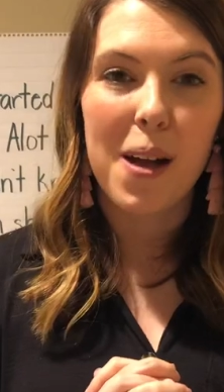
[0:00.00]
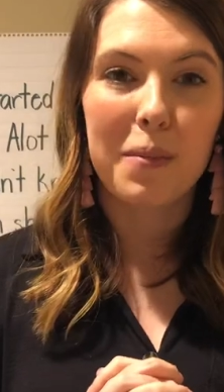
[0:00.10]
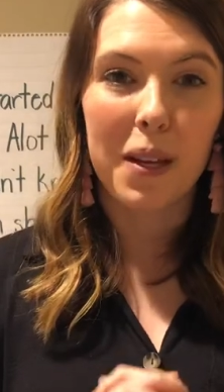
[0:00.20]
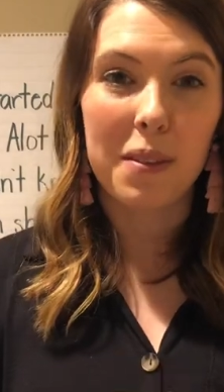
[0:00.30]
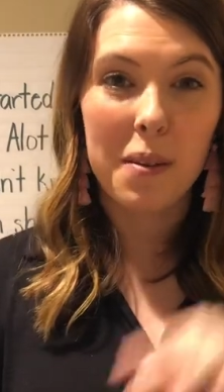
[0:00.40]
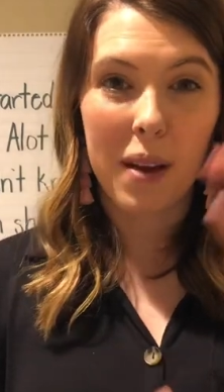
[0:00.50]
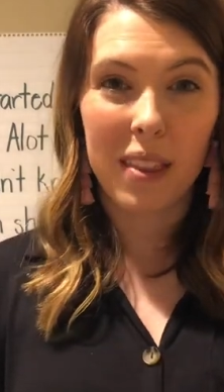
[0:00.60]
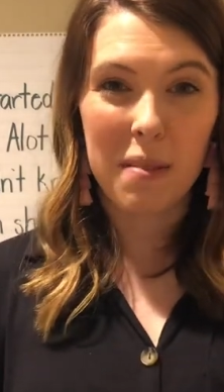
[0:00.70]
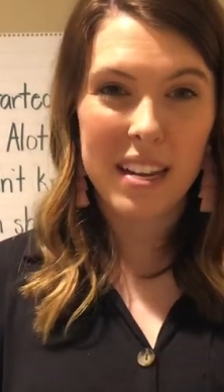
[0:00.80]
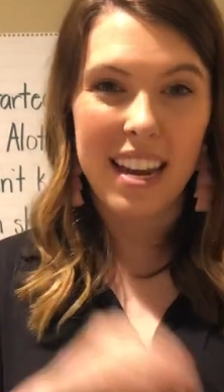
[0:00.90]
something
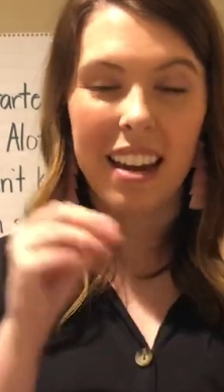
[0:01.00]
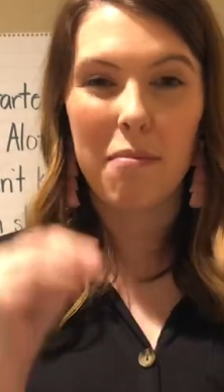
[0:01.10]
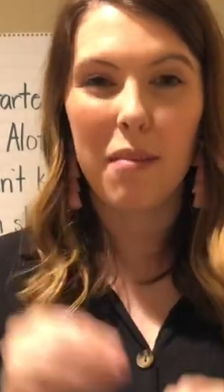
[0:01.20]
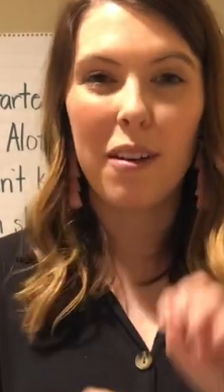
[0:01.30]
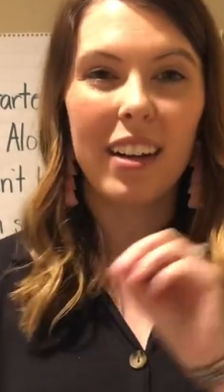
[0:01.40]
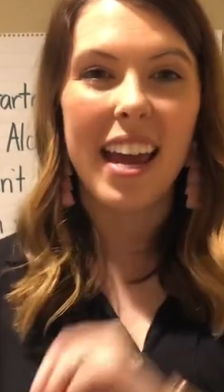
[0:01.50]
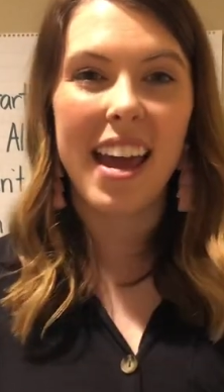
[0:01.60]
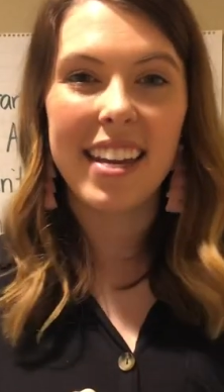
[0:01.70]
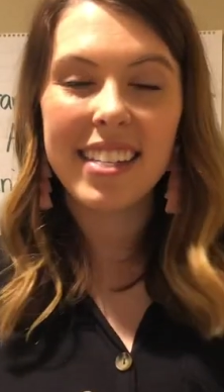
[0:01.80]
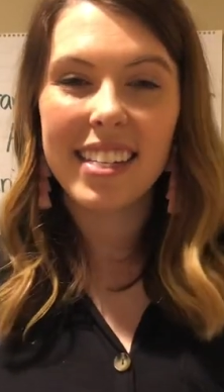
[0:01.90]
about the beginning, middle, and
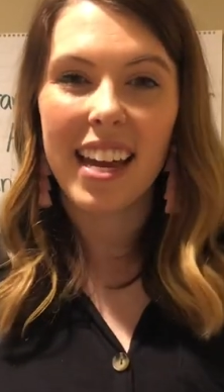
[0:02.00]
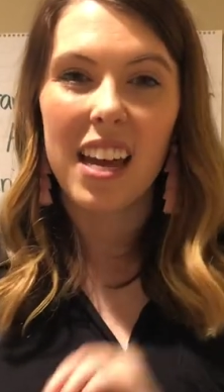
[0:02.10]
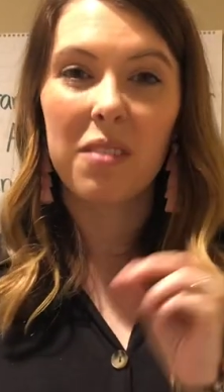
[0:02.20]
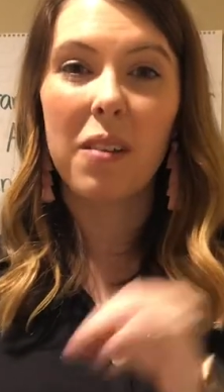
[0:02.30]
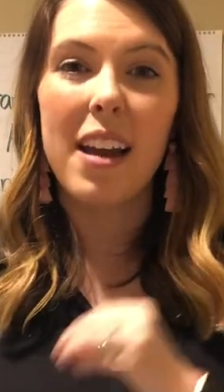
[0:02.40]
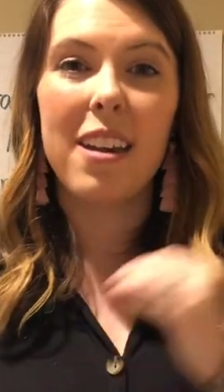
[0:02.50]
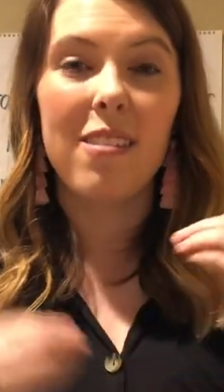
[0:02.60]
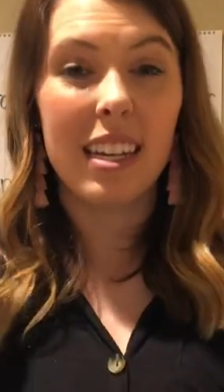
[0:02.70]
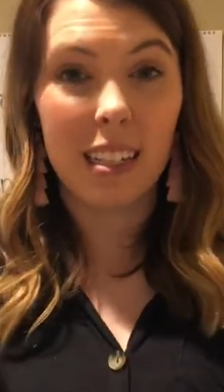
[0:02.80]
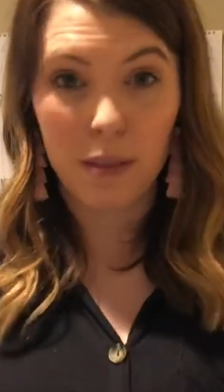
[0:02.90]
end, and what you
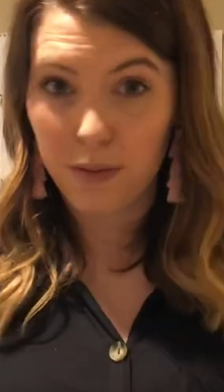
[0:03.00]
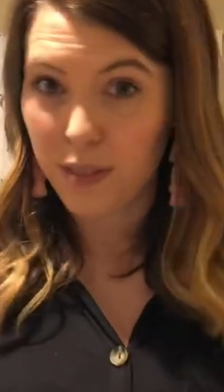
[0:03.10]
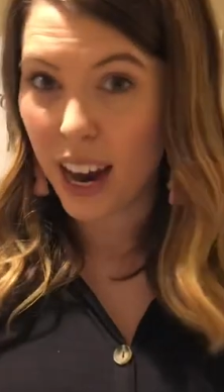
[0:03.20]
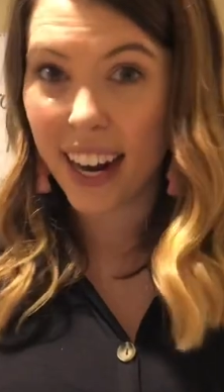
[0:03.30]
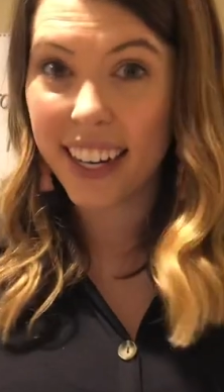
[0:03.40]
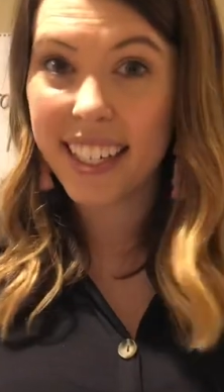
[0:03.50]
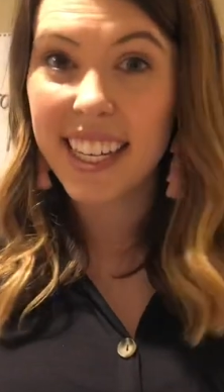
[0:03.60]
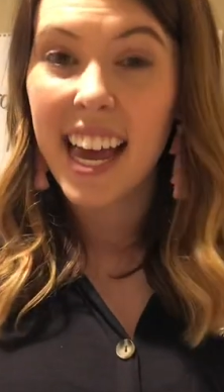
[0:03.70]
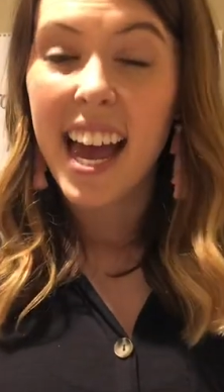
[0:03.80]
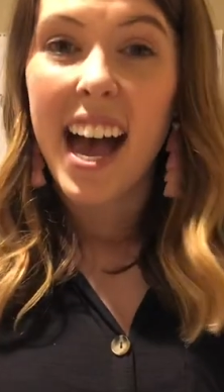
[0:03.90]
need to find
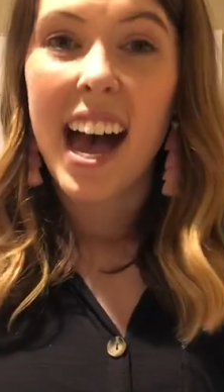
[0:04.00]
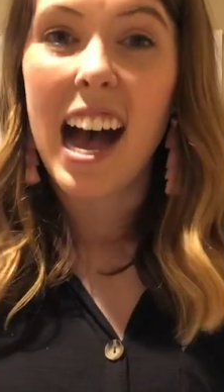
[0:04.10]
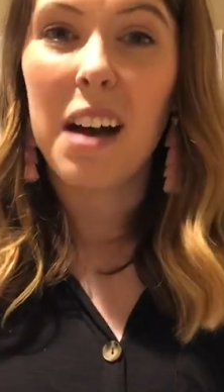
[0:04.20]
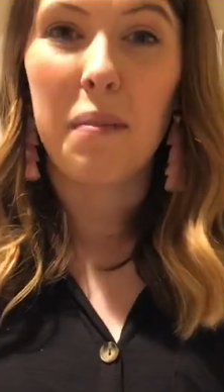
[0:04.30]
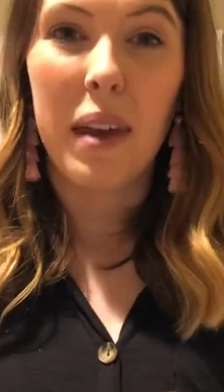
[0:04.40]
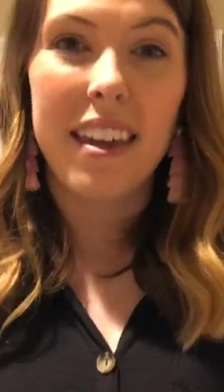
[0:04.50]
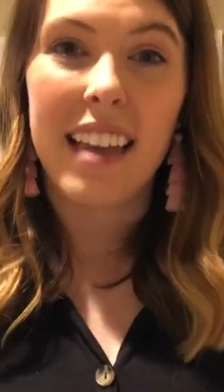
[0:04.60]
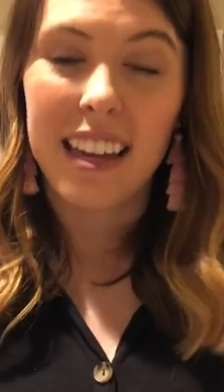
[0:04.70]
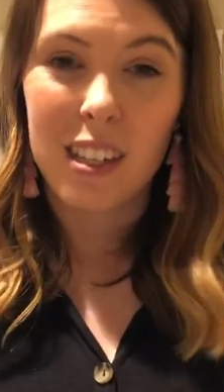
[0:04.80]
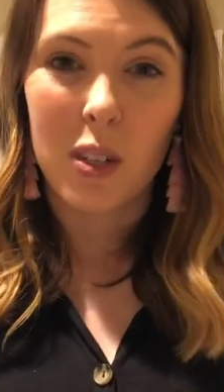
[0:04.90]
in
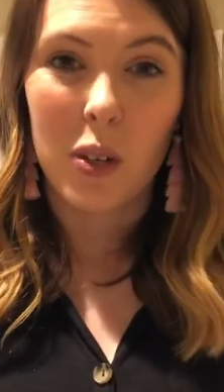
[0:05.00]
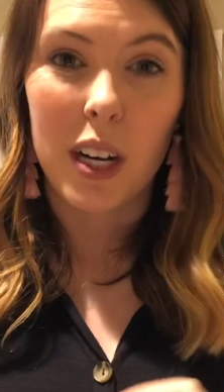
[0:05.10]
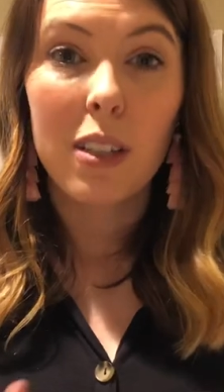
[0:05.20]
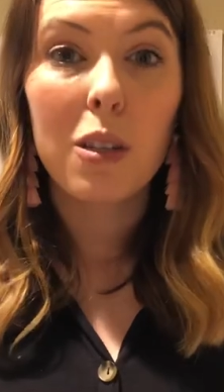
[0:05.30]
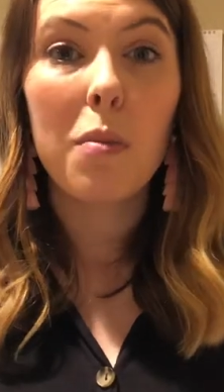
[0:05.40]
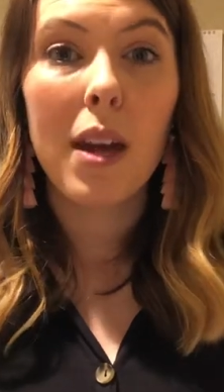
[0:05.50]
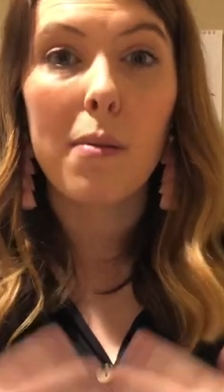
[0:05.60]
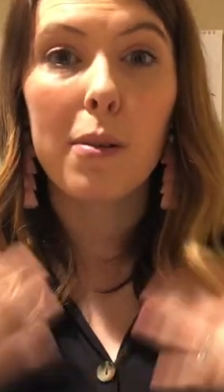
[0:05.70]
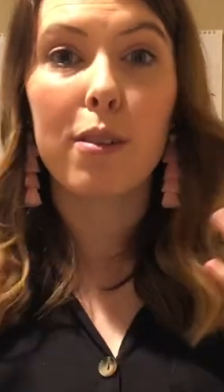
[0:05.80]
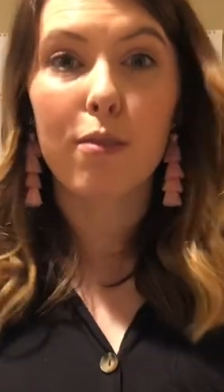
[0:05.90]
that story to be
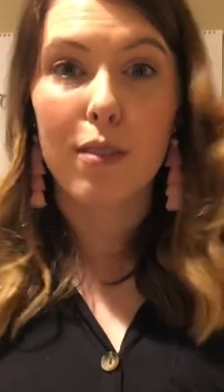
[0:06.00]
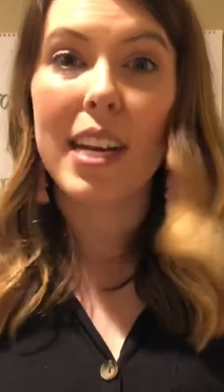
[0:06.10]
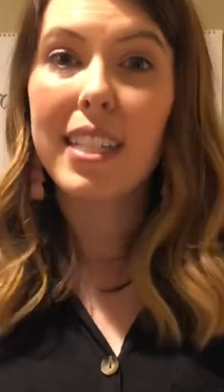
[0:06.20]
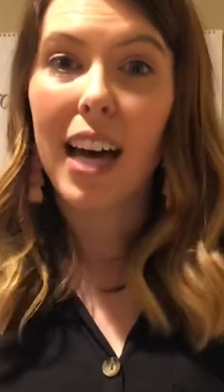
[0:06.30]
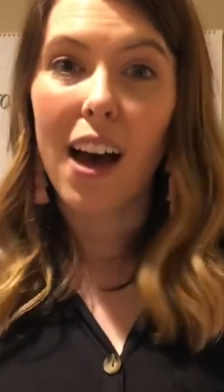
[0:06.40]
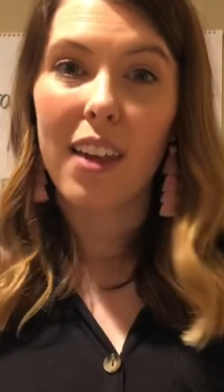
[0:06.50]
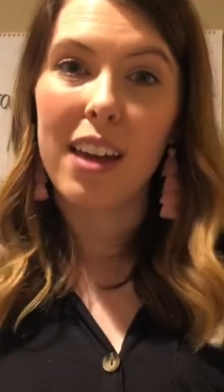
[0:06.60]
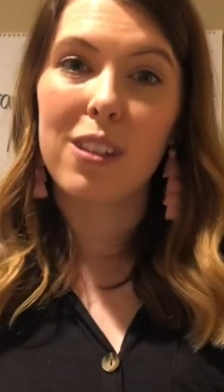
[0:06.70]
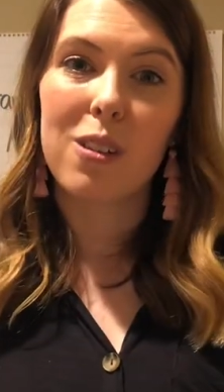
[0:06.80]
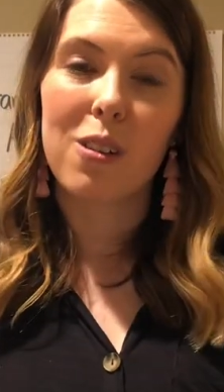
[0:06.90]
able to retell
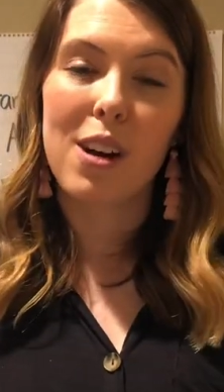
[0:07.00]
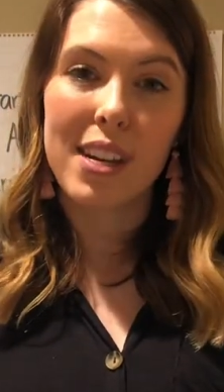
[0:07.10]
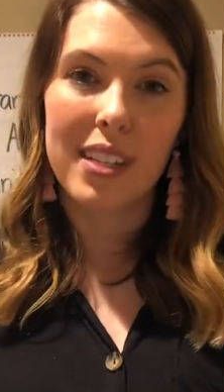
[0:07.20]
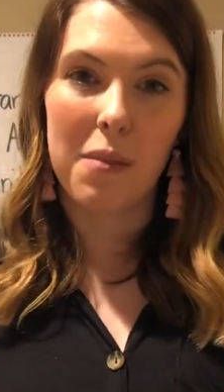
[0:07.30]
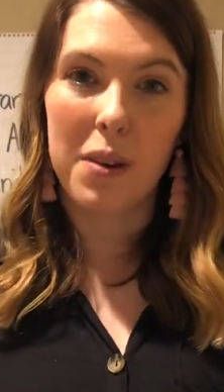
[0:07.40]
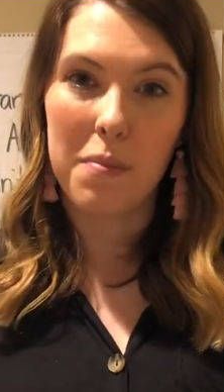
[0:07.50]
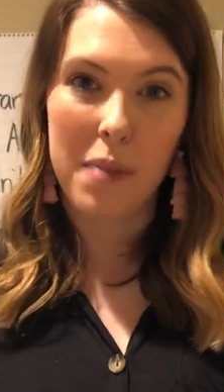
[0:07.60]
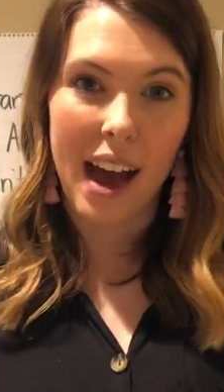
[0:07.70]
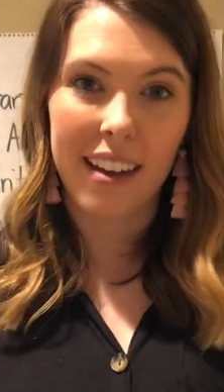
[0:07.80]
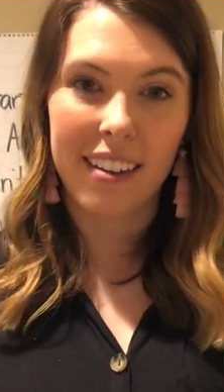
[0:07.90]
that story to someone
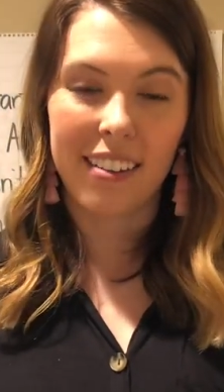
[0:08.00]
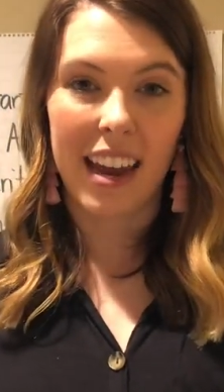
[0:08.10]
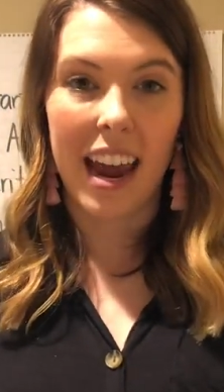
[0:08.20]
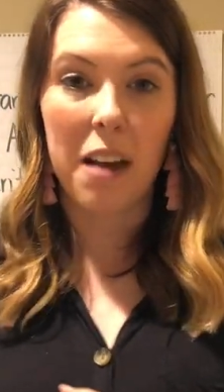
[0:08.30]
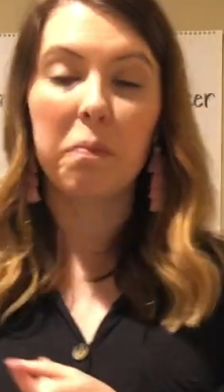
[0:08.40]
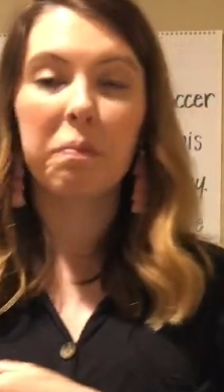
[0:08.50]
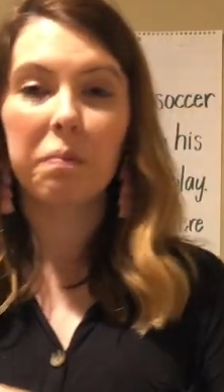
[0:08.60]
back, okay?